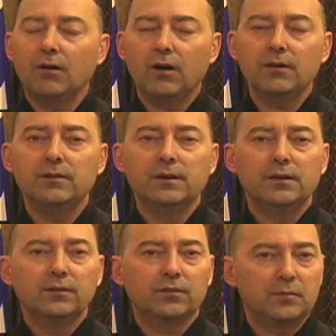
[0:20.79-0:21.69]
on
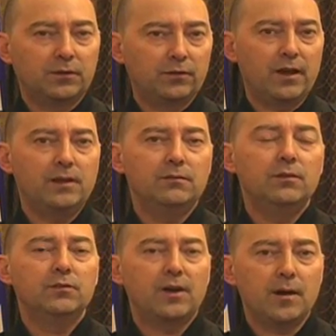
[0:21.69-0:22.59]
some exciting
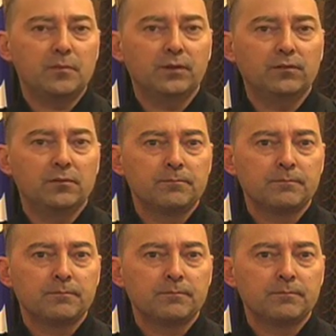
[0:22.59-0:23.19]
new topics.